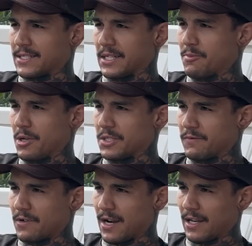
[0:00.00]
6 months of
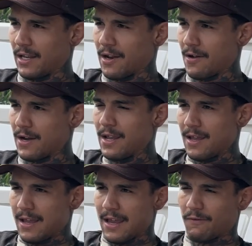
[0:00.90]
training, you know.
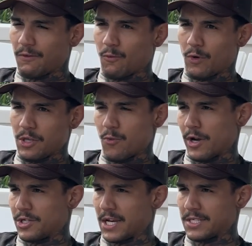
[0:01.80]
And when you
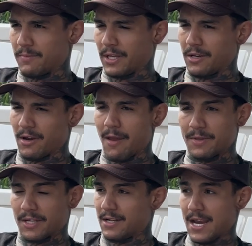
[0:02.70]
want to change something in your game,
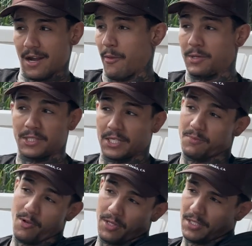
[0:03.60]
it's going to take another 6
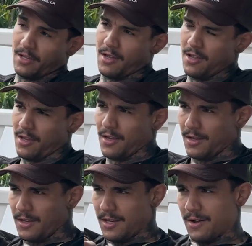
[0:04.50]
months to,
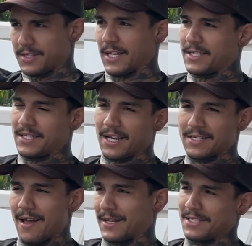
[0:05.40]
you know, it's like it's
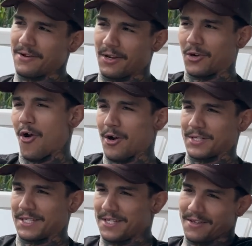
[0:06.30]
not like steering a car. It's
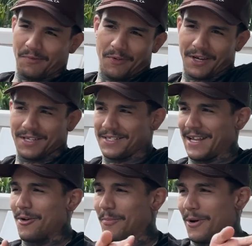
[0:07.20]
like stealing a fucking
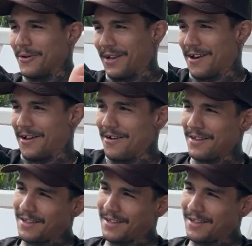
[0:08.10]
sailboat. You know,